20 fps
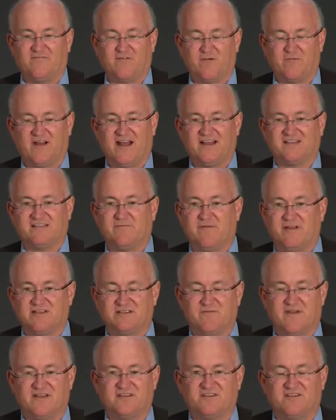from an
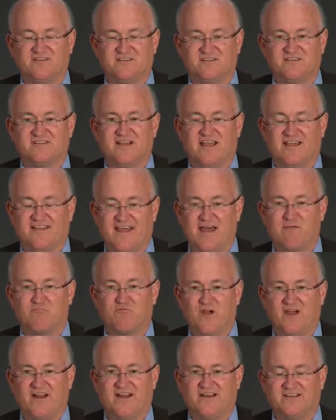SMS message to say that
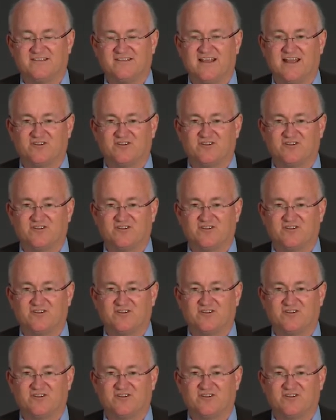product is